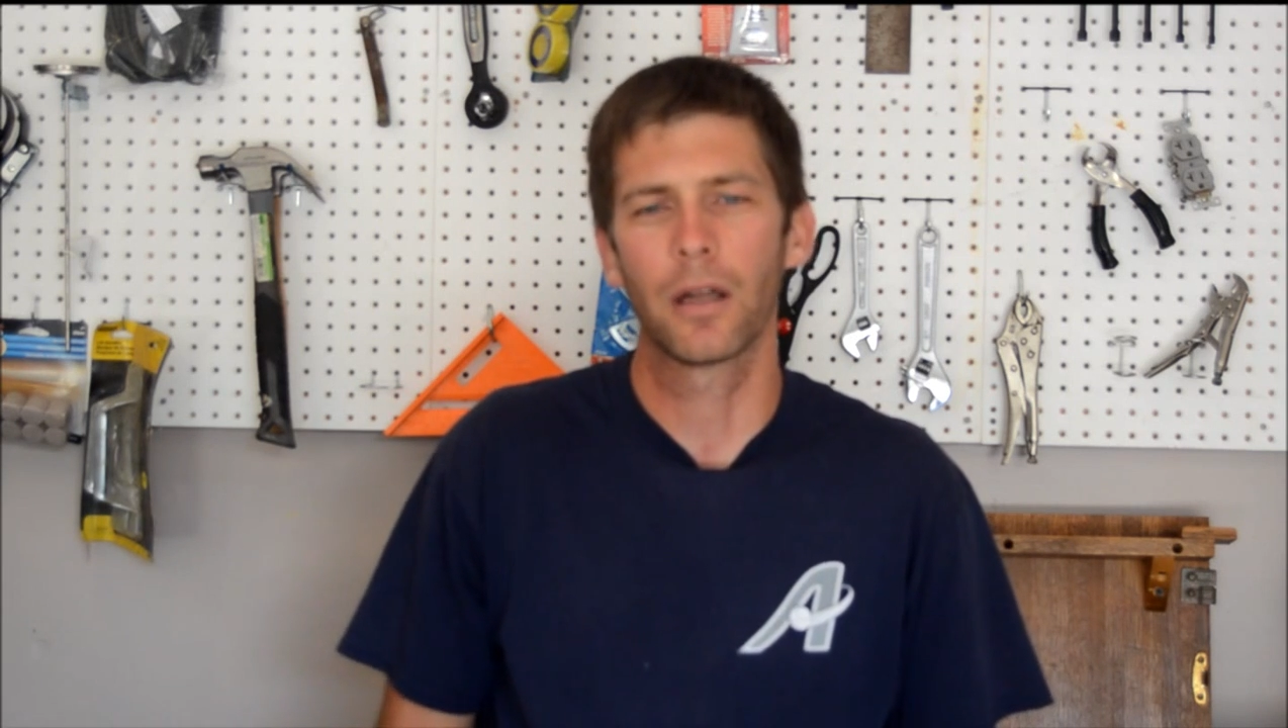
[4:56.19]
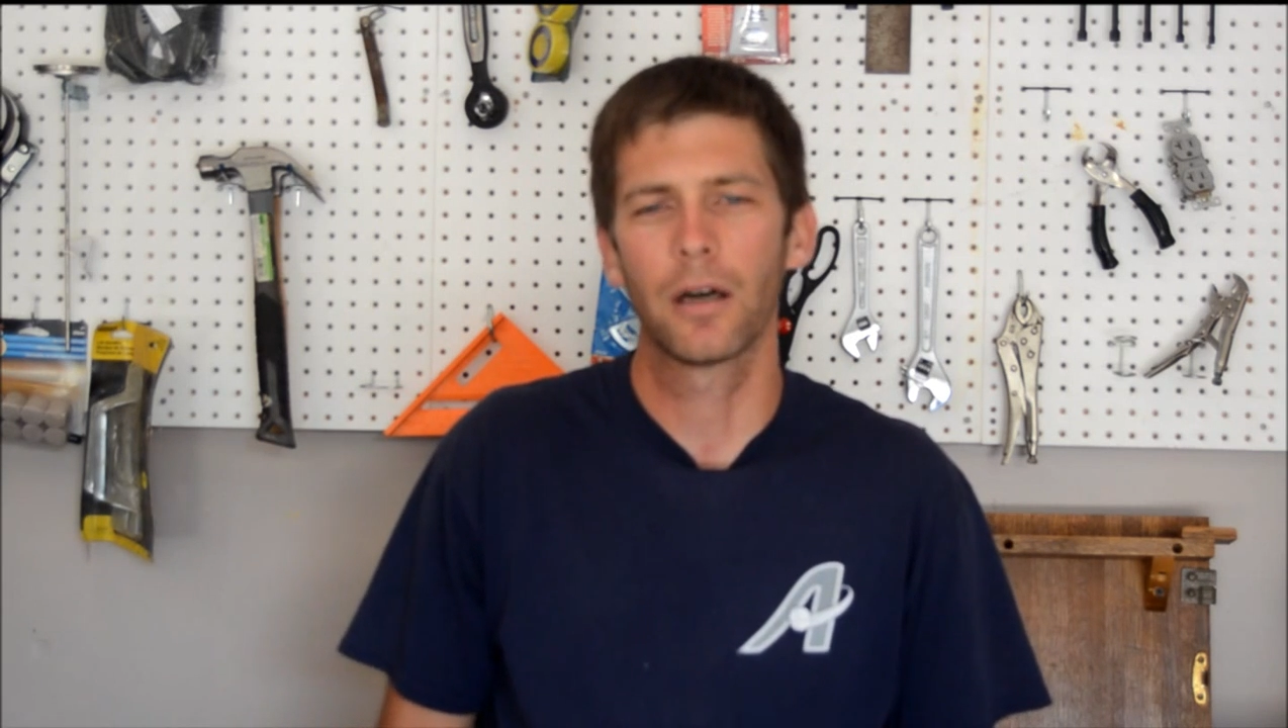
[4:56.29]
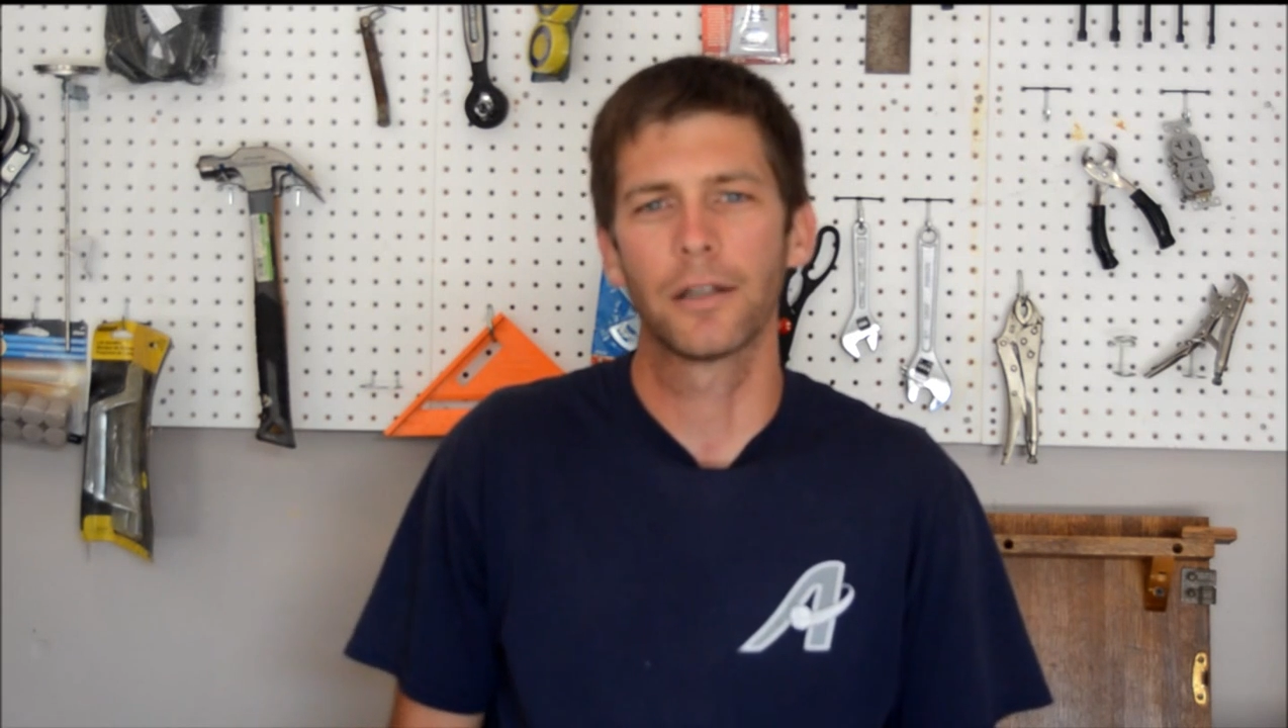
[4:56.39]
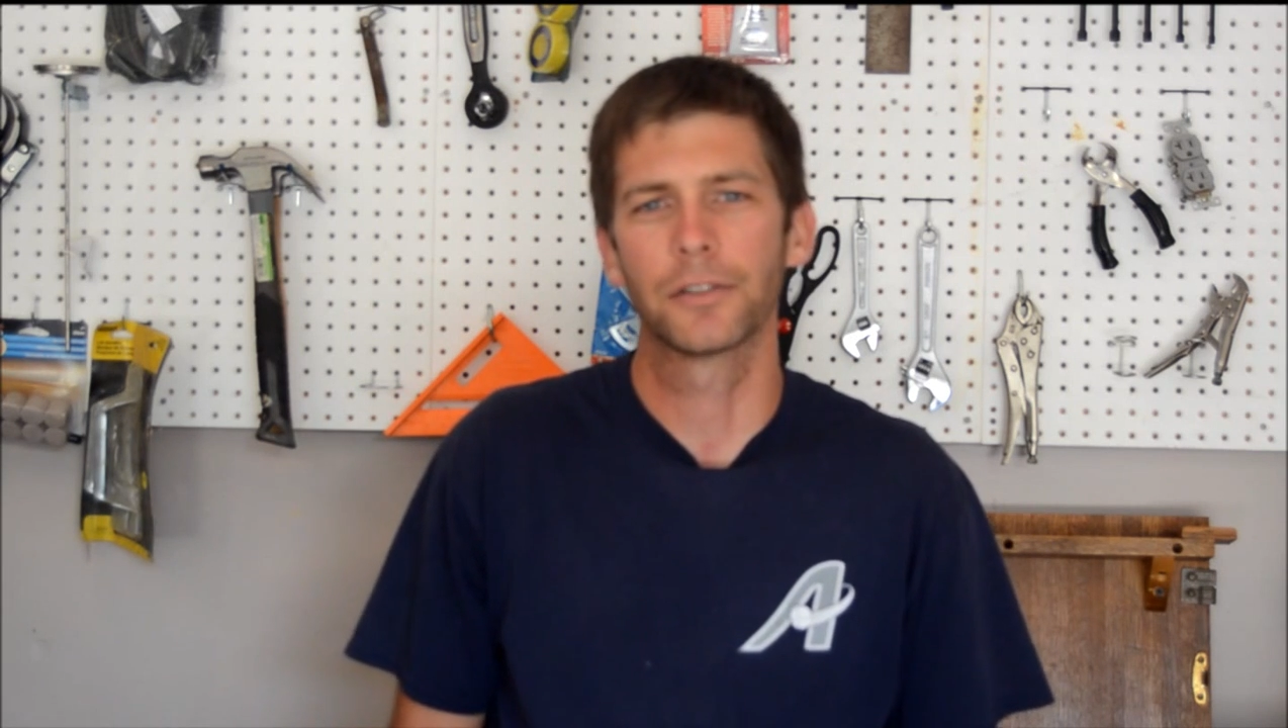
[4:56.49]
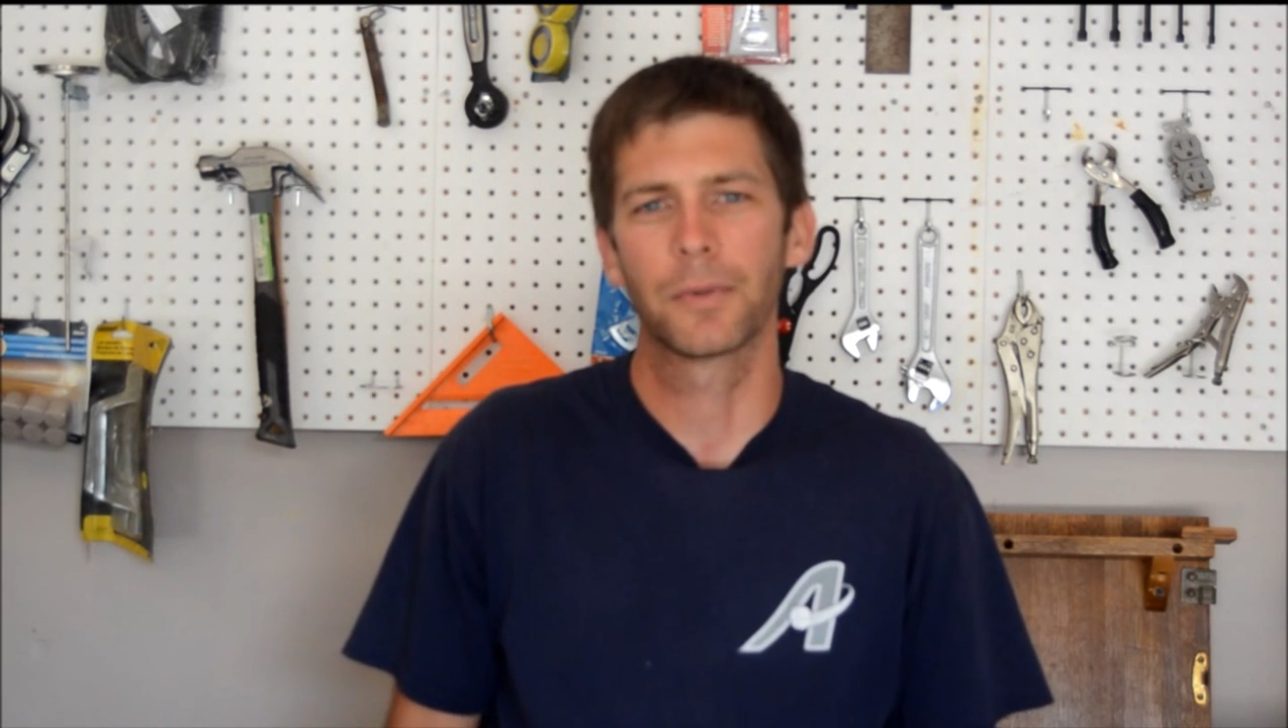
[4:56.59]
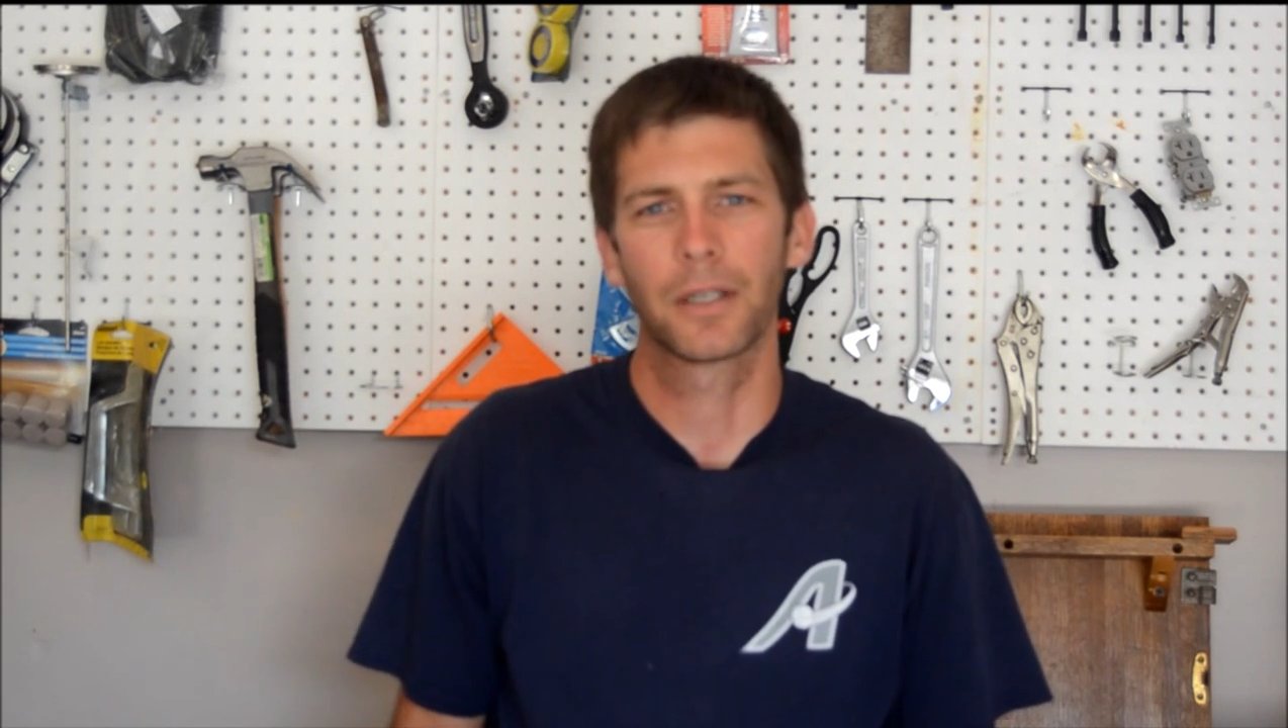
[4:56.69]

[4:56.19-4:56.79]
lawns